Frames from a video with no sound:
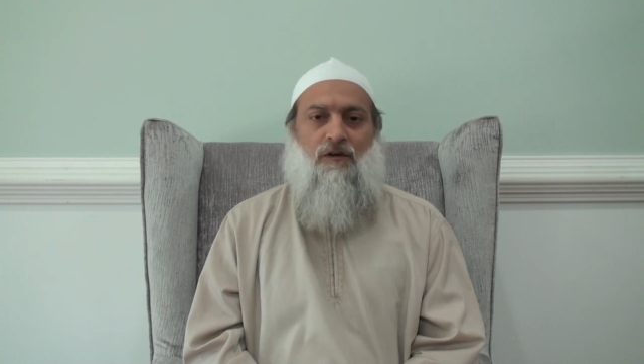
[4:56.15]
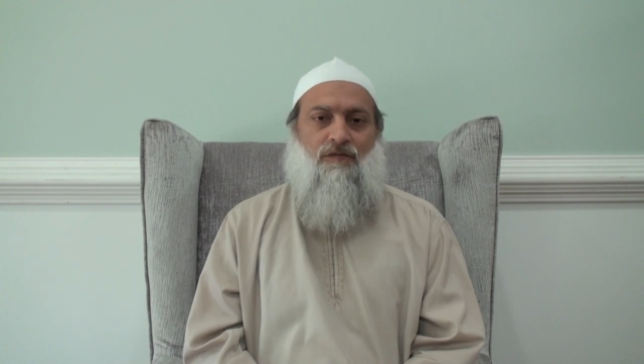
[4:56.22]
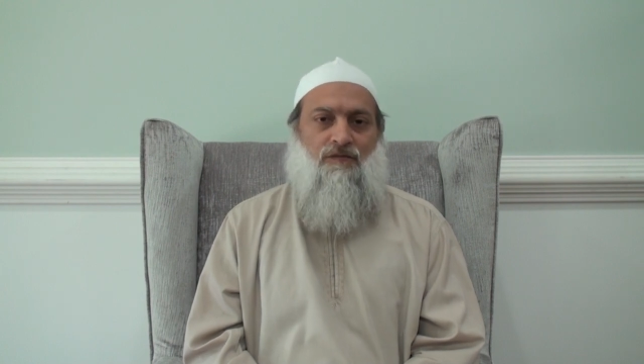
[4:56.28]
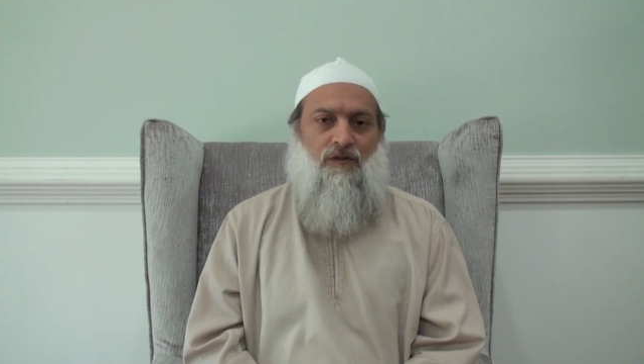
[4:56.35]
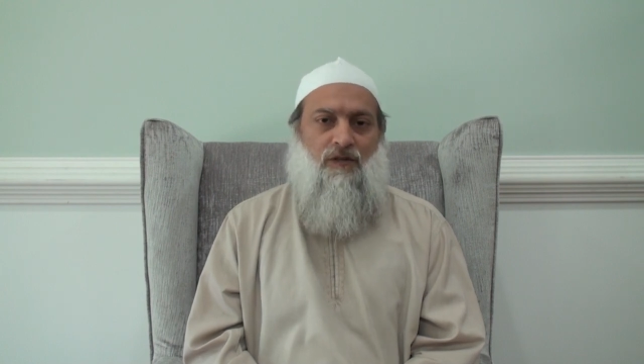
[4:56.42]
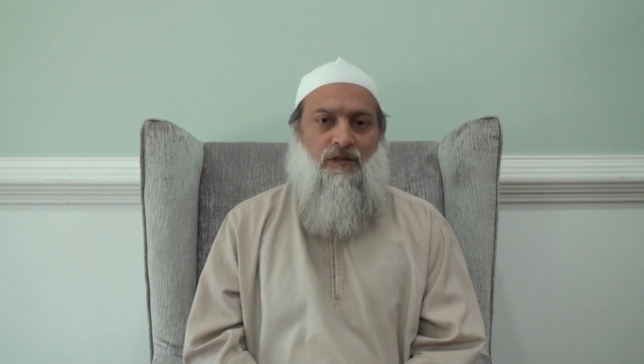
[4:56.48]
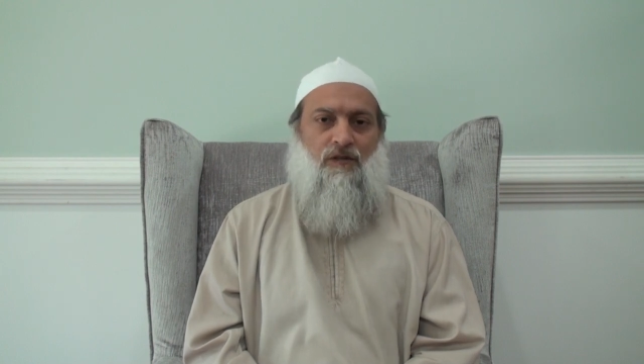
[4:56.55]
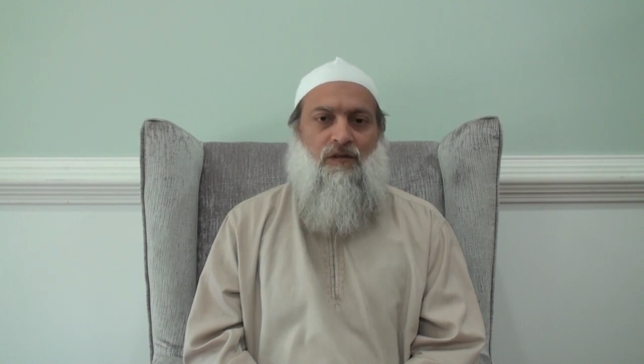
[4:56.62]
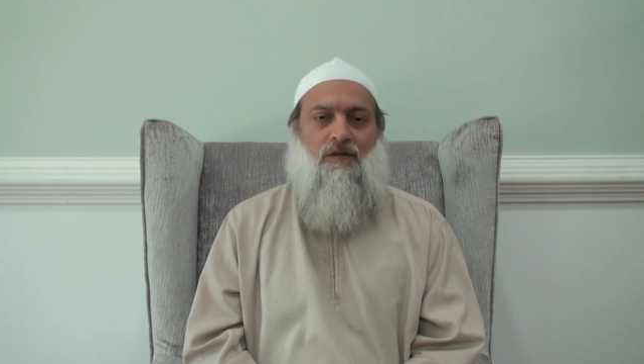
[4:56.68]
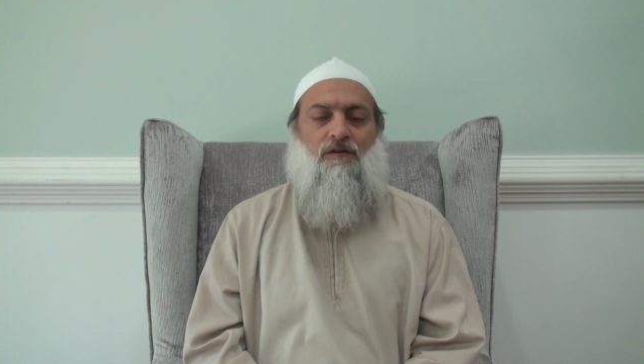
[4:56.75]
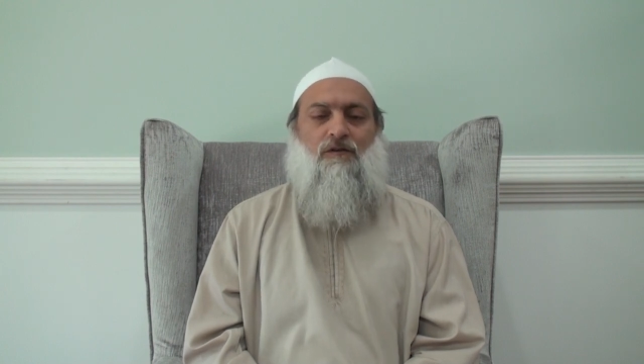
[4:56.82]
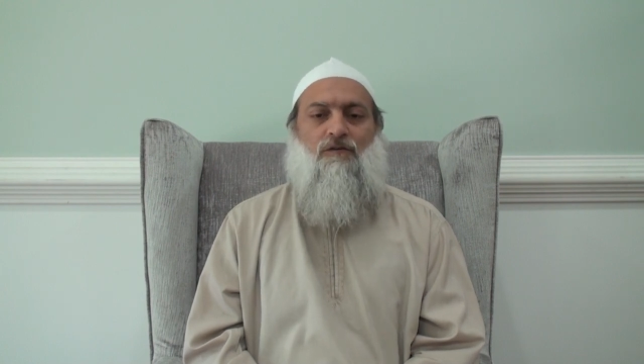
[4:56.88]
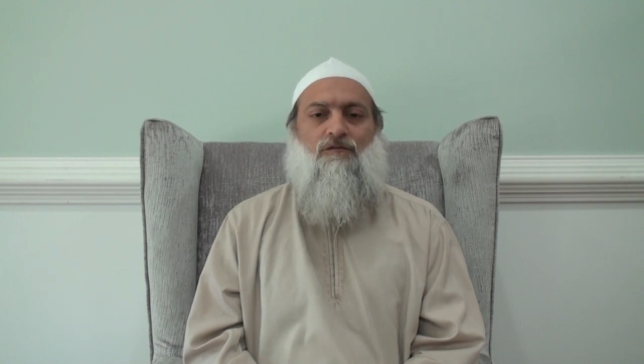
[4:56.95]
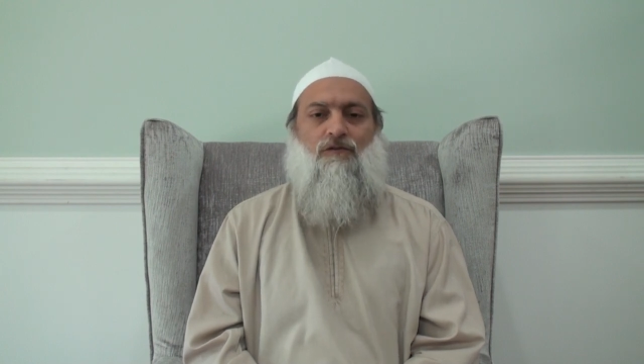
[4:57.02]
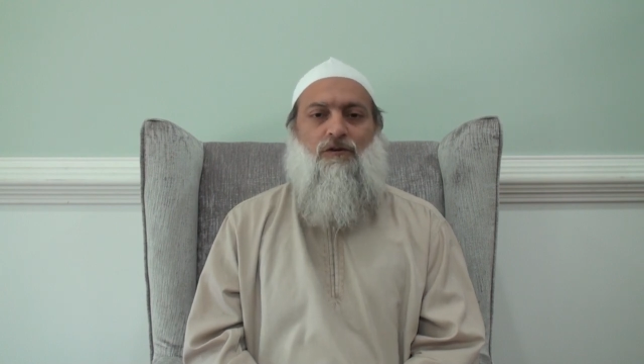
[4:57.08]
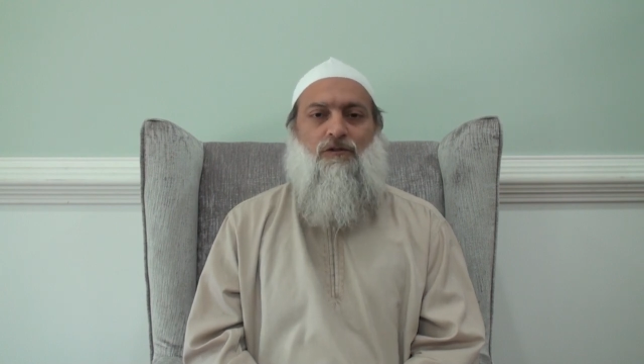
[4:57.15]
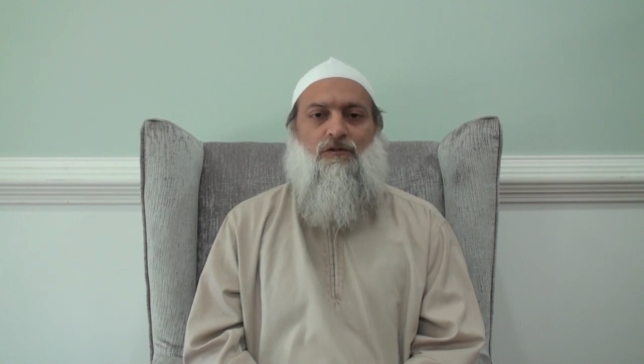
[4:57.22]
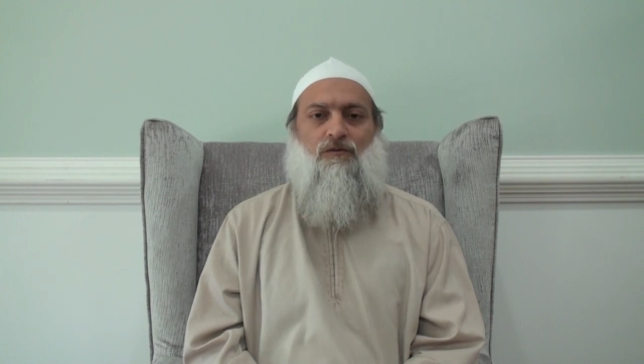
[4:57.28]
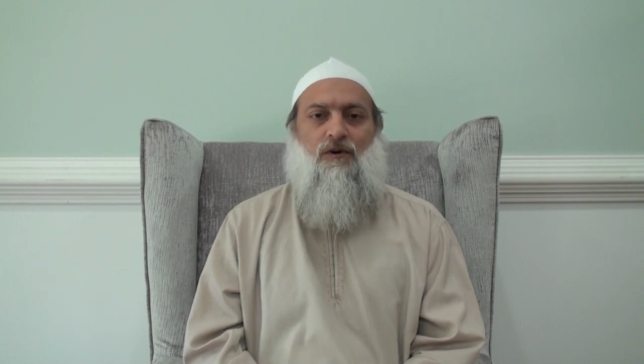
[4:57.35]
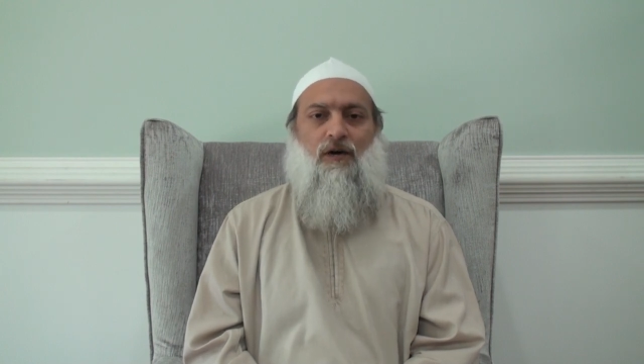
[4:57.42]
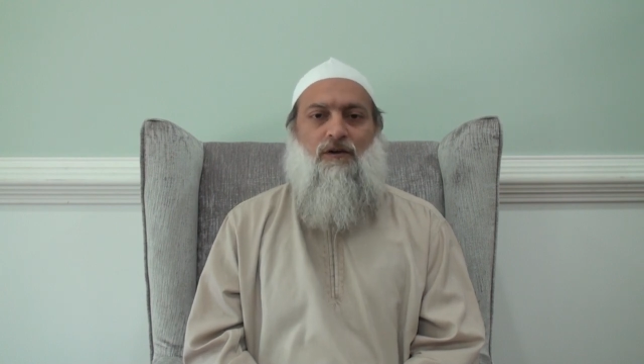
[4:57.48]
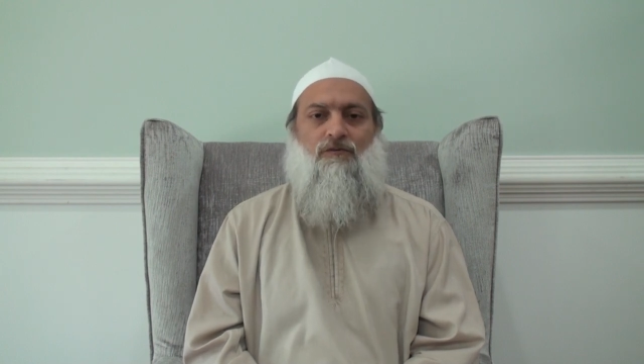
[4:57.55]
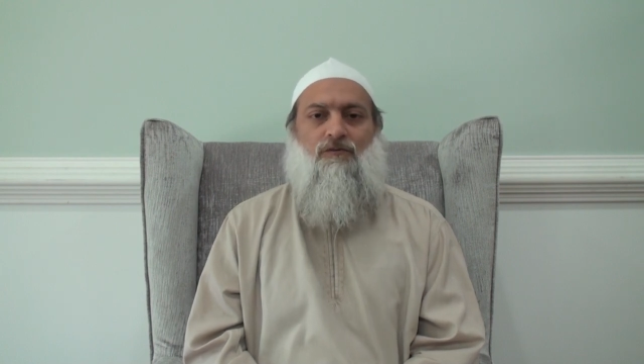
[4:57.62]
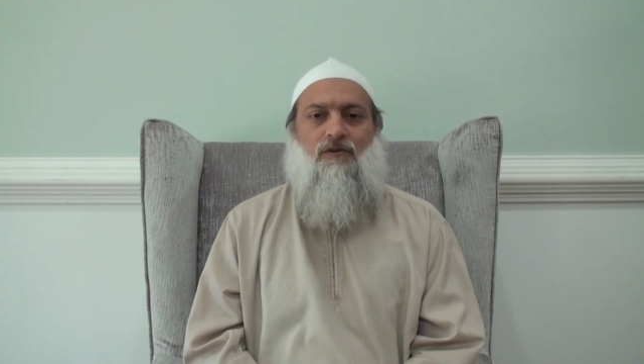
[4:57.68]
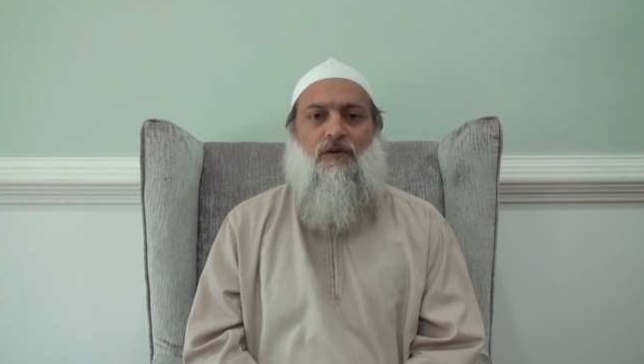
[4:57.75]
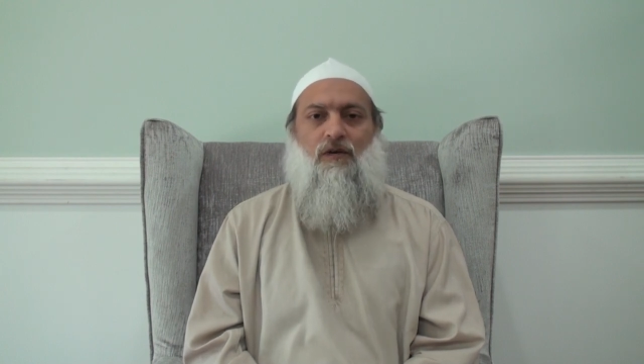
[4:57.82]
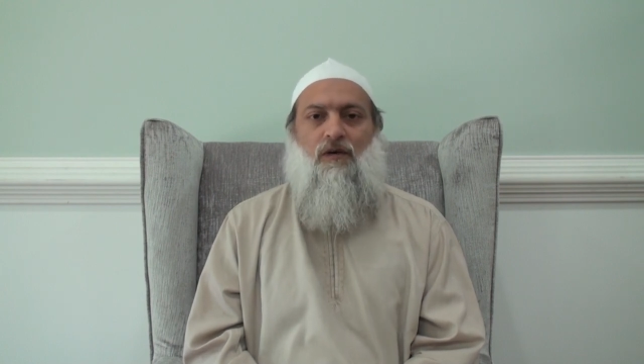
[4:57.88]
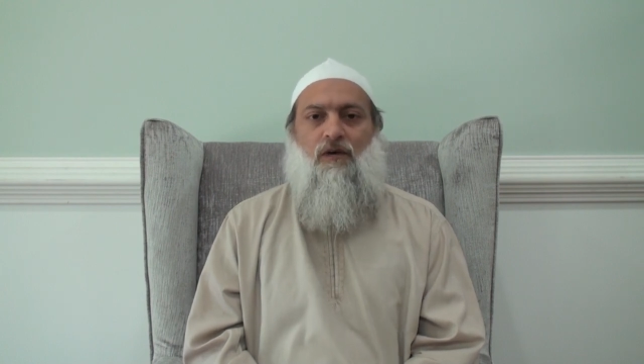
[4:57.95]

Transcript: of the first wife,